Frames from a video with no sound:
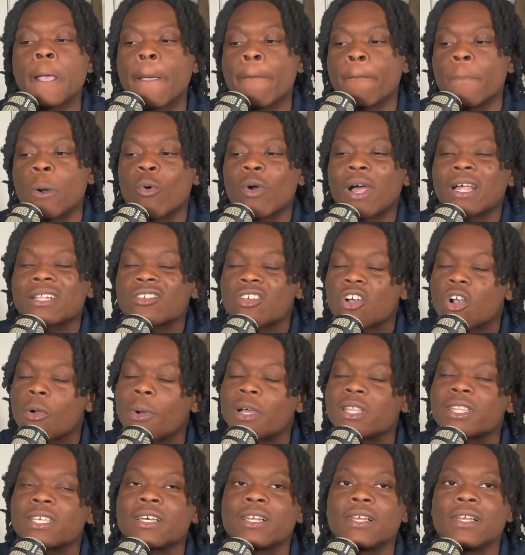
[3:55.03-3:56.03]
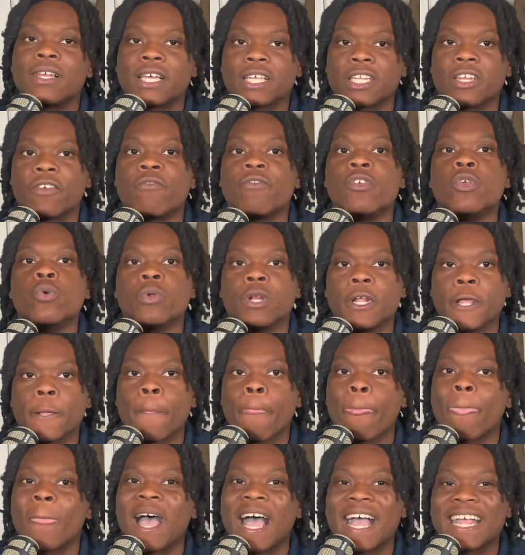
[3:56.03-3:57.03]
But when I talk about the collective unit,
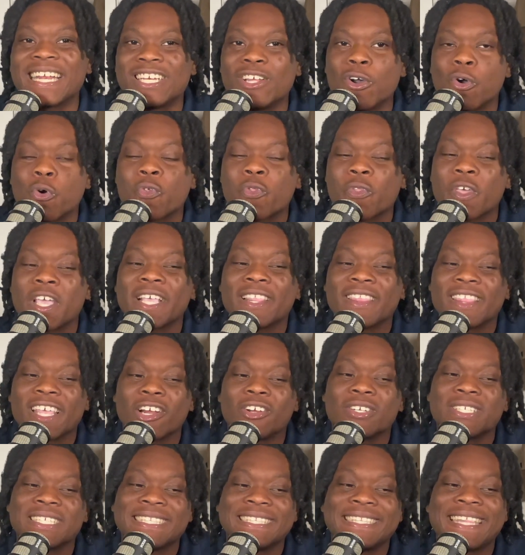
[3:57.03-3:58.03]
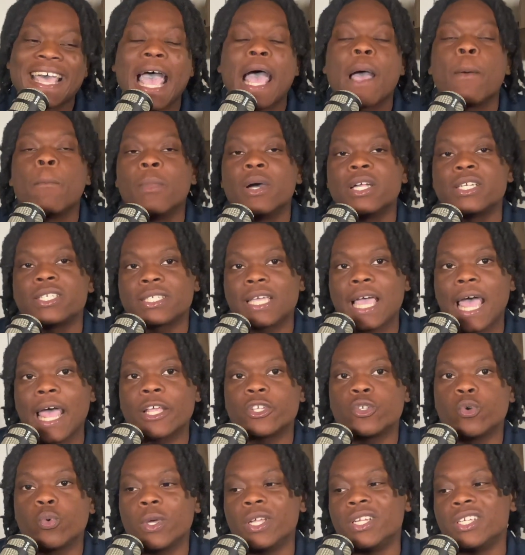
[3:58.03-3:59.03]
I don't think there's that much guys
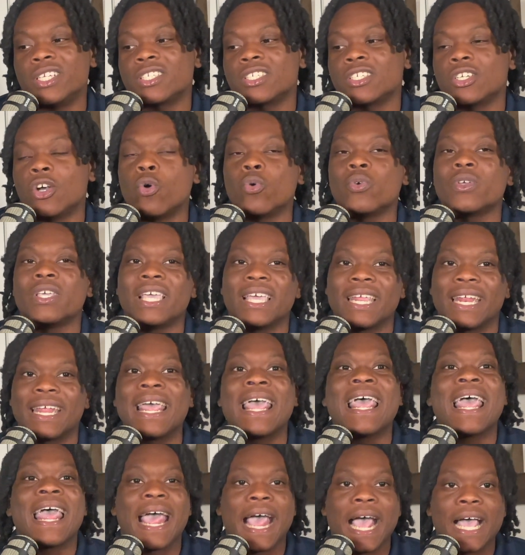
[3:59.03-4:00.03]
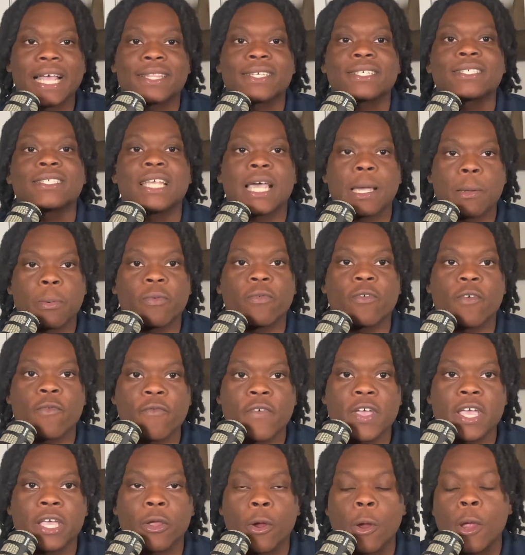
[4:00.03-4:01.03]
who can just go get it at the snap of a
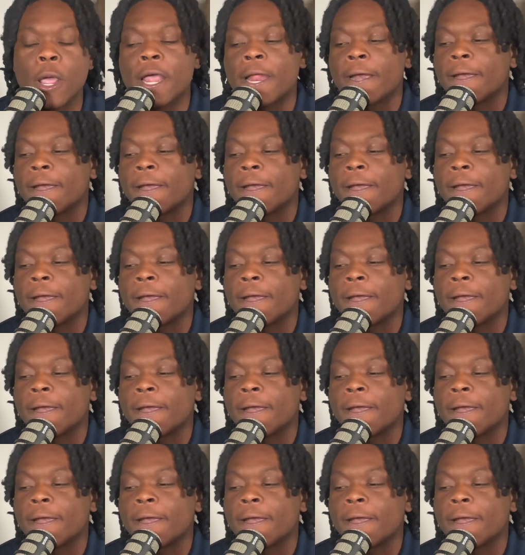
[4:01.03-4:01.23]
finger.